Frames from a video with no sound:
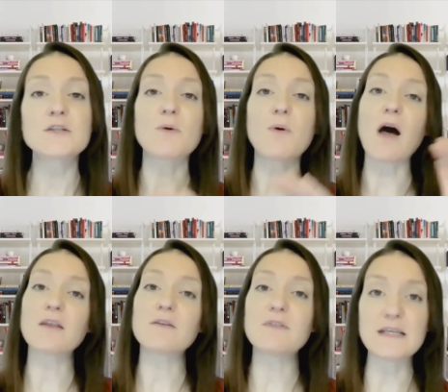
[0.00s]
So,
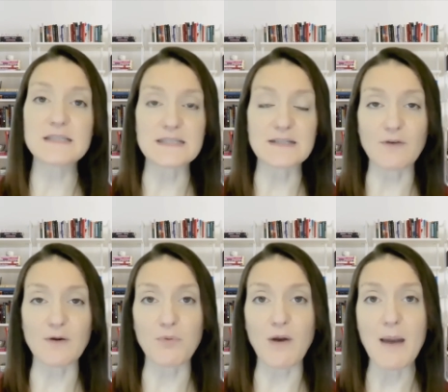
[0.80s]
all of these
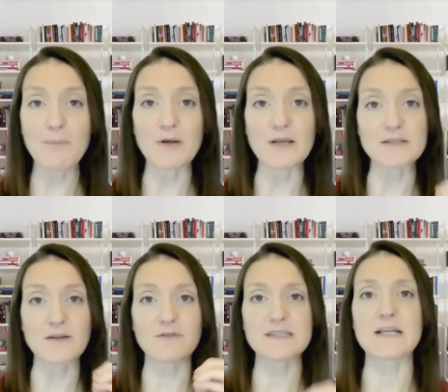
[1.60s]
different properties
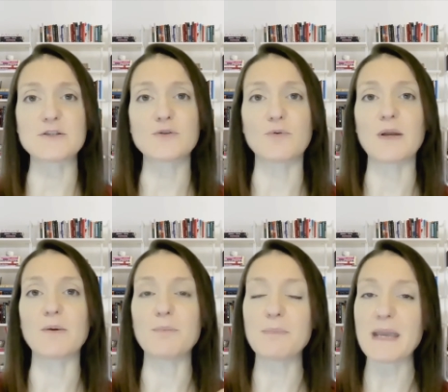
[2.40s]
of essential
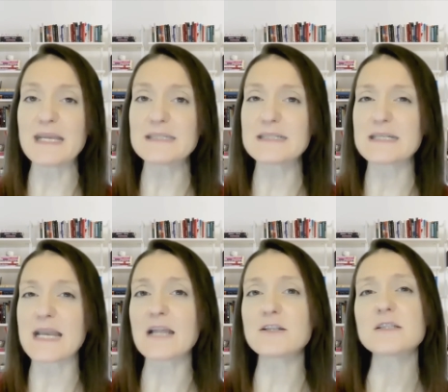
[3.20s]
oil, based
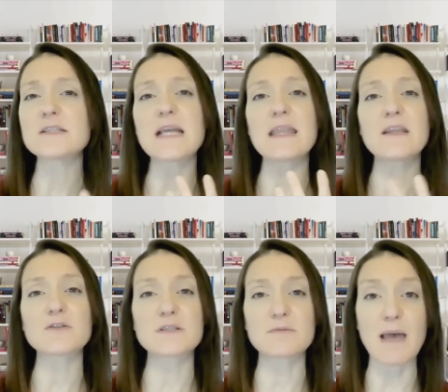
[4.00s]
not just on their
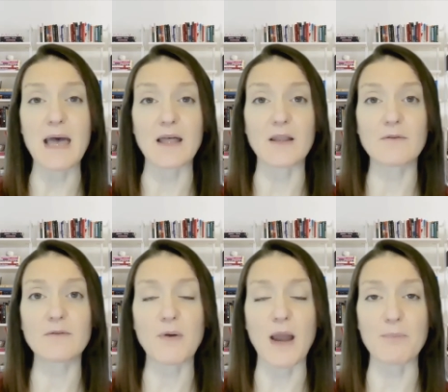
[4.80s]
smell,
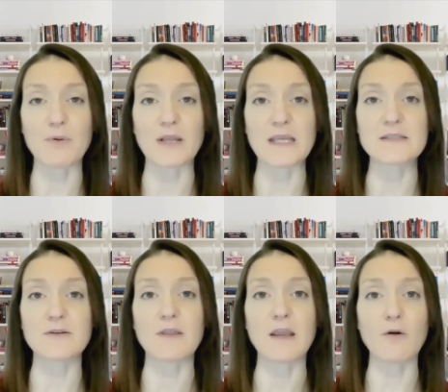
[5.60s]
properties
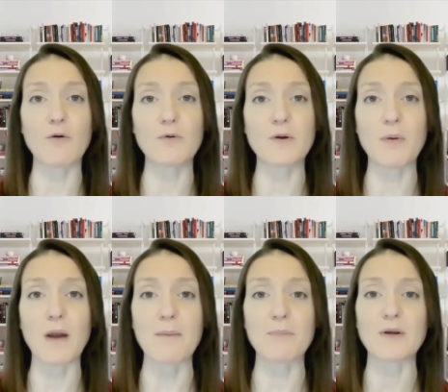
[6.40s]
or their odor
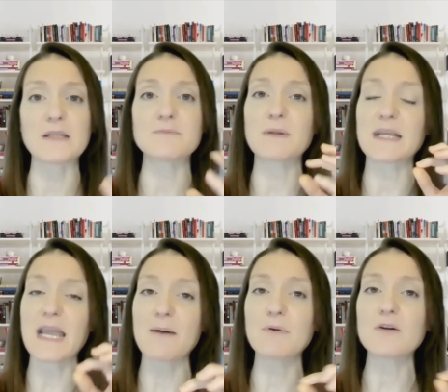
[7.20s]
properties, but the
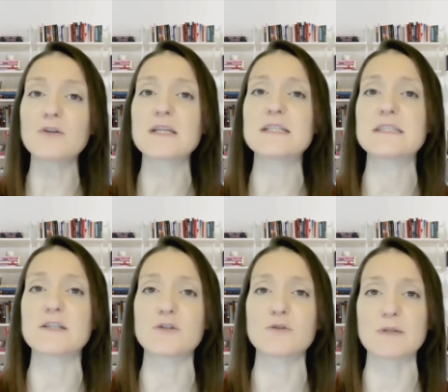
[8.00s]
chemical
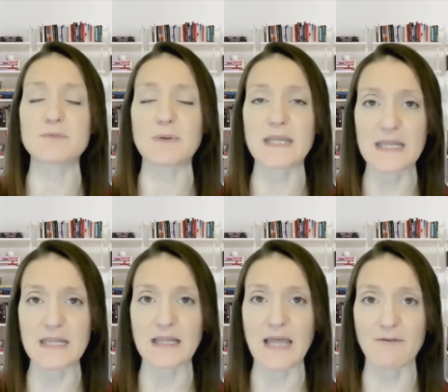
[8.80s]
constituents within
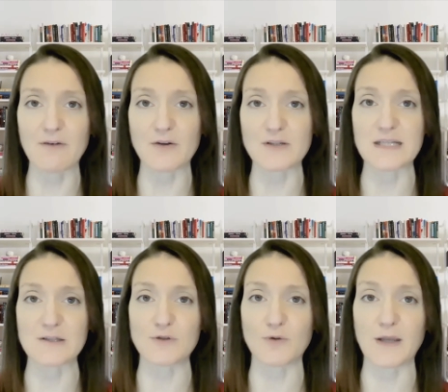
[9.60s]
the lavender
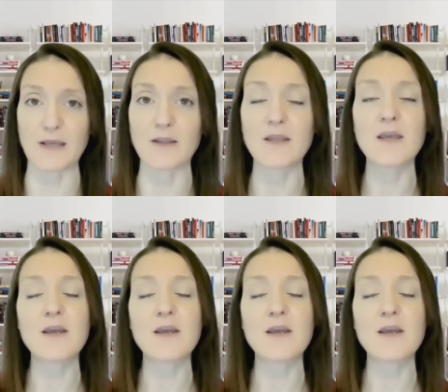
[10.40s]
essential oil.